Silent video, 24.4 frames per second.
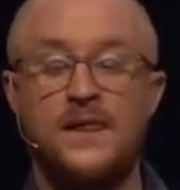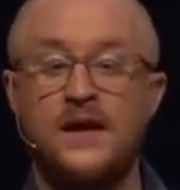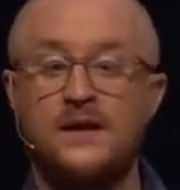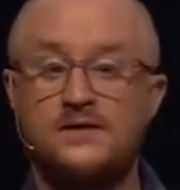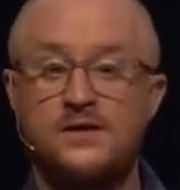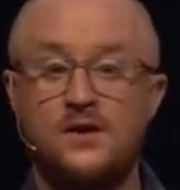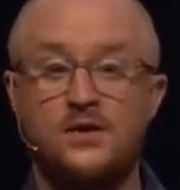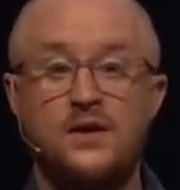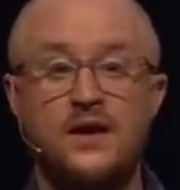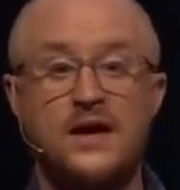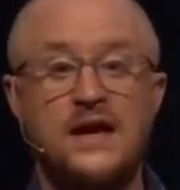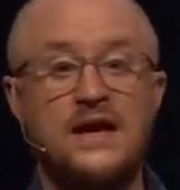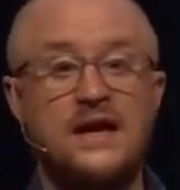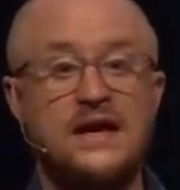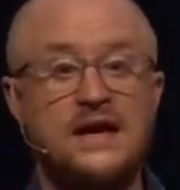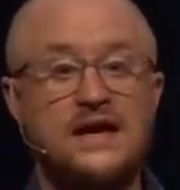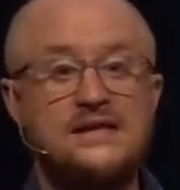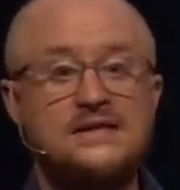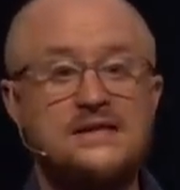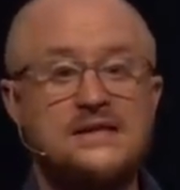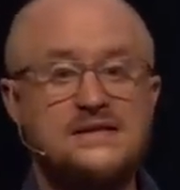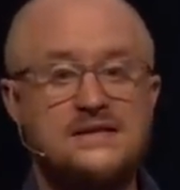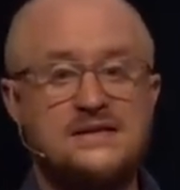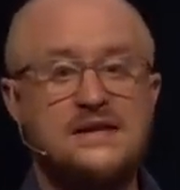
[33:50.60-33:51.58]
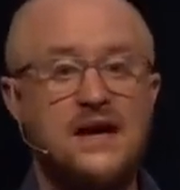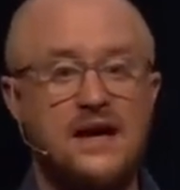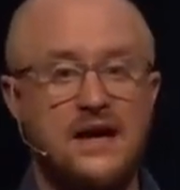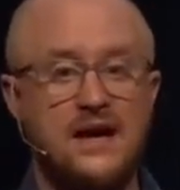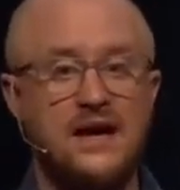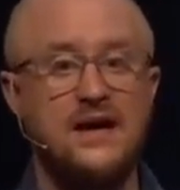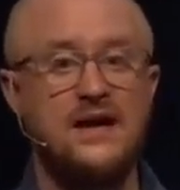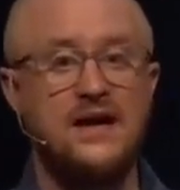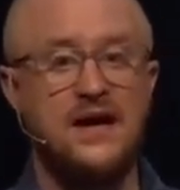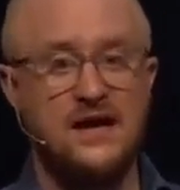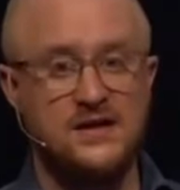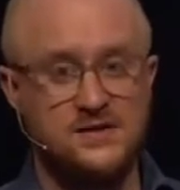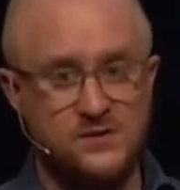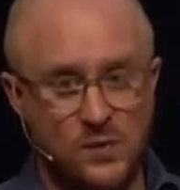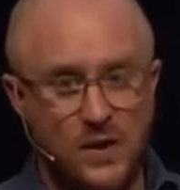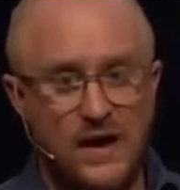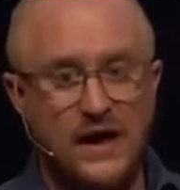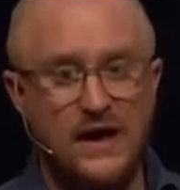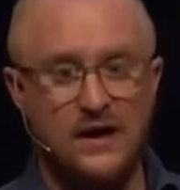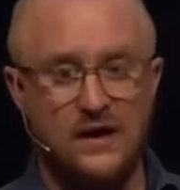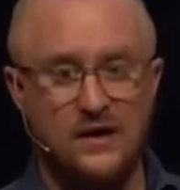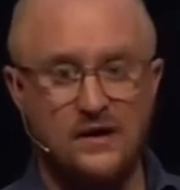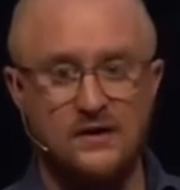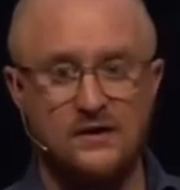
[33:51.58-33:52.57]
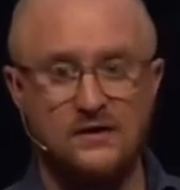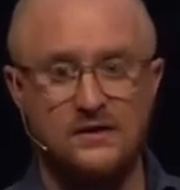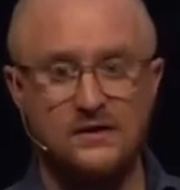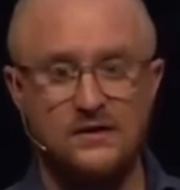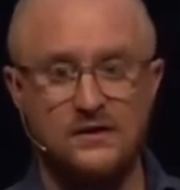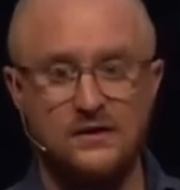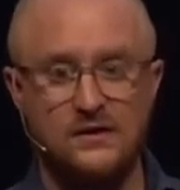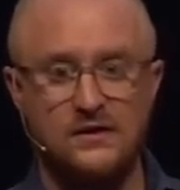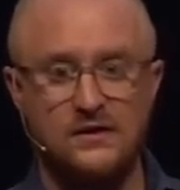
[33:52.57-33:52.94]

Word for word: So it is a sign as well